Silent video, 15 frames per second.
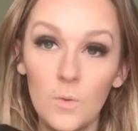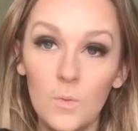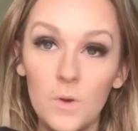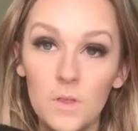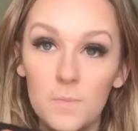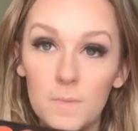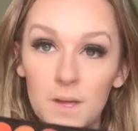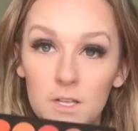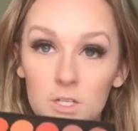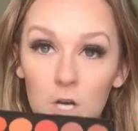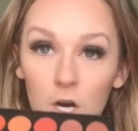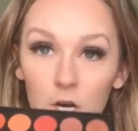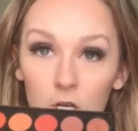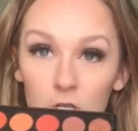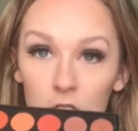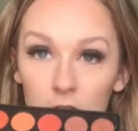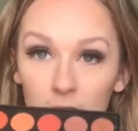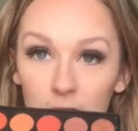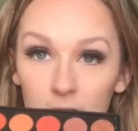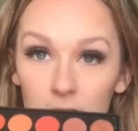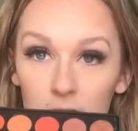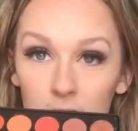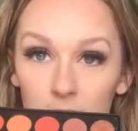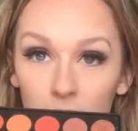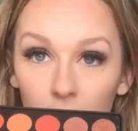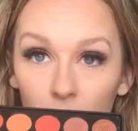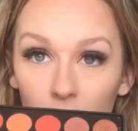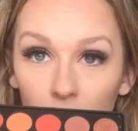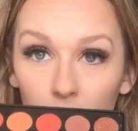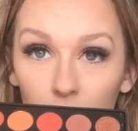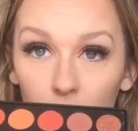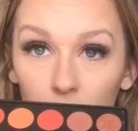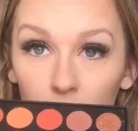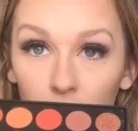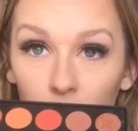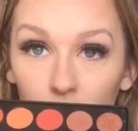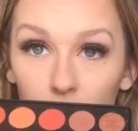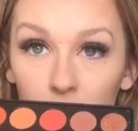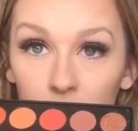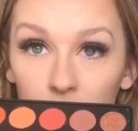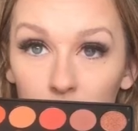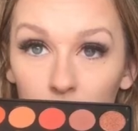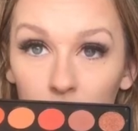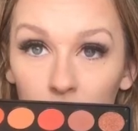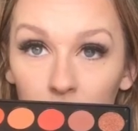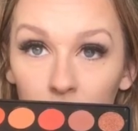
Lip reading: with my darker shades. I'm going to grab this one